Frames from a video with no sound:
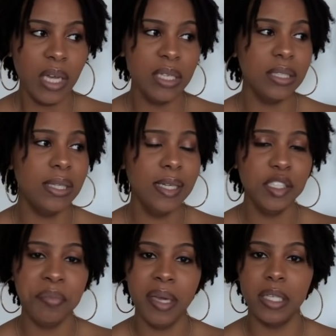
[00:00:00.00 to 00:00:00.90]
It's
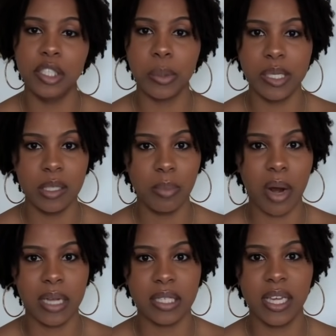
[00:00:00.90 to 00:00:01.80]
teaching me to trust the
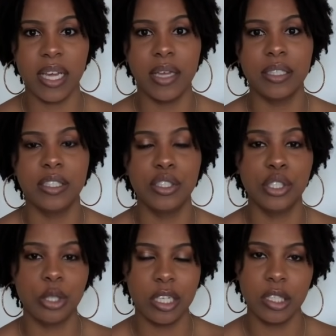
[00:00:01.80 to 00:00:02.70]
process, to
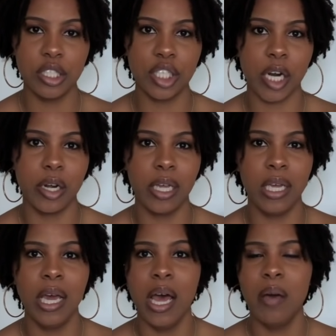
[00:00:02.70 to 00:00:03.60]
trust the
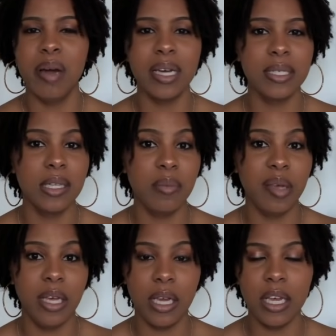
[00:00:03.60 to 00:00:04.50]
journey. Because in the
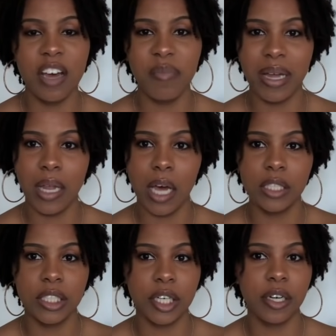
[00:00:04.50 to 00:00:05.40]
beginning of my
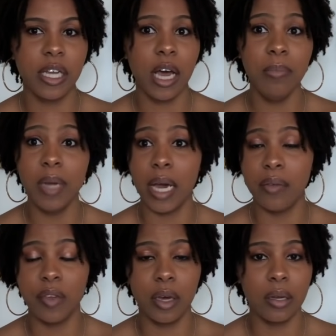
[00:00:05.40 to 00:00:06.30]
lock journey, I'm not
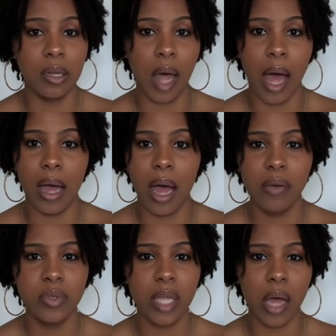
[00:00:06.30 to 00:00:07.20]
even gonna lie, I
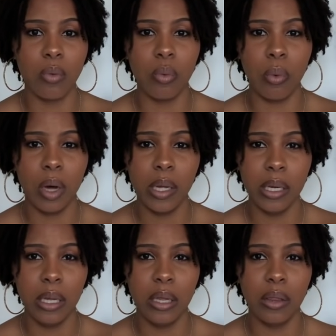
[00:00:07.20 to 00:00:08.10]
was like,
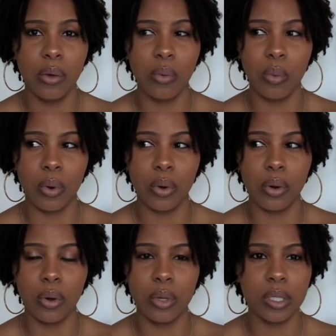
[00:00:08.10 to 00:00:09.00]
what in the
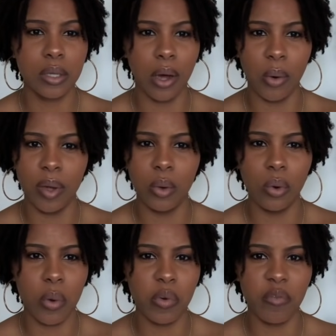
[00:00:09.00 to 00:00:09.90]
world is going
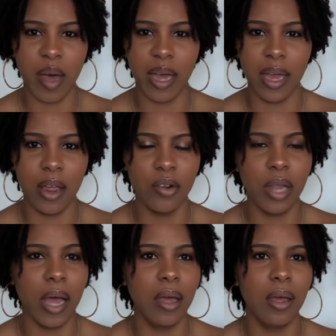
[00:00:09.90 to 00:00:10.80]
on with my hair?
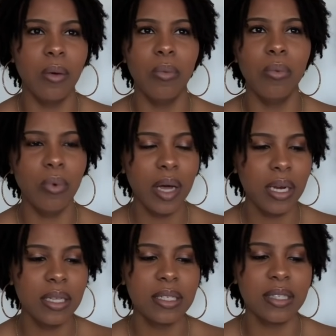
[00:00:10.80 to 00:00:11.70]
Like,
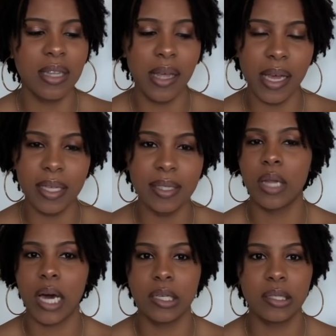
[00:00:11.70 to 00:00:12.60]
what is this? A
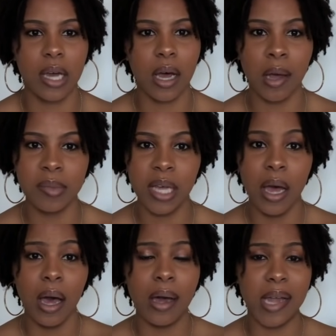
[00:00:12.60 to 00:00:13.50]
lot of times,
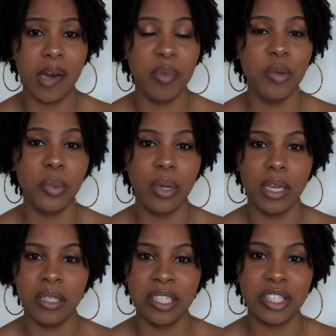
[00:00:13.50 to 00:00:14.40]
a lot of people
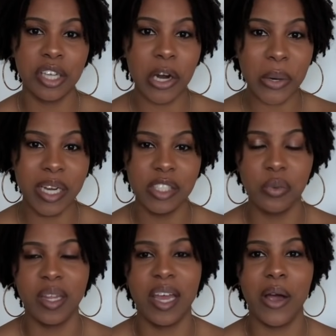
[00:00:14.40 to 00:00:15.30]
get discouraged
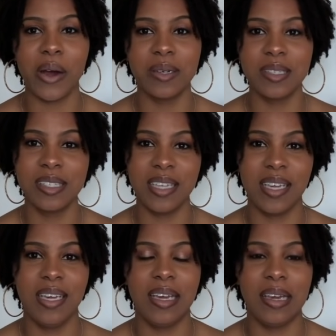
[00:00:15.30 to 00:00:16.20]
when they aren't
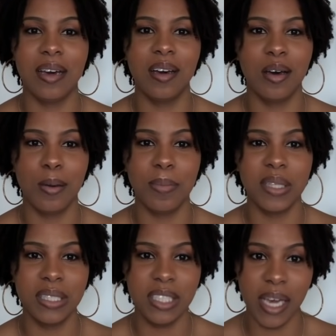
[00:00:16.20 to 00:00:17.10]
seeing
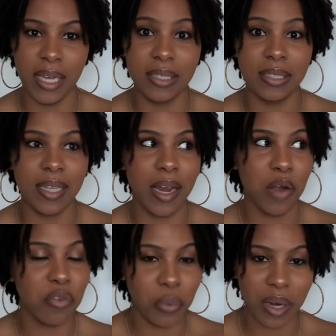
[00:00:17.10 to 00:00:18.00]
the changes that
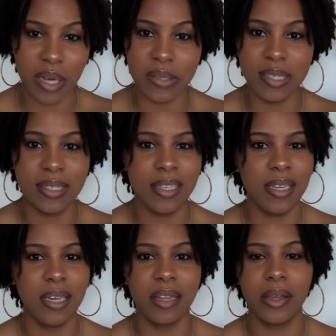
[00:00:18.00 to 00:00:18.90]
everyone else is
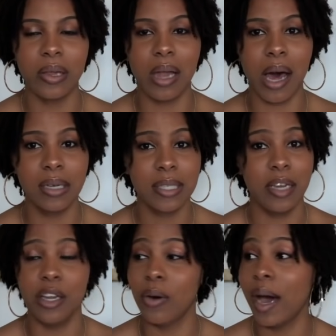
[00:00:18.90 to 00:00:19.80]
seeing in their locks. I
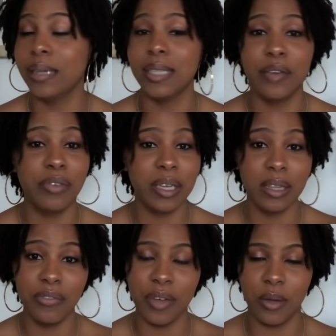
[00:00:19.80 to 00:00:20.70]
know I
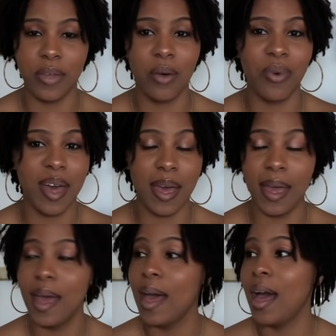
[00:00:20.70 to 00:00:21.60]
definitely felt that way.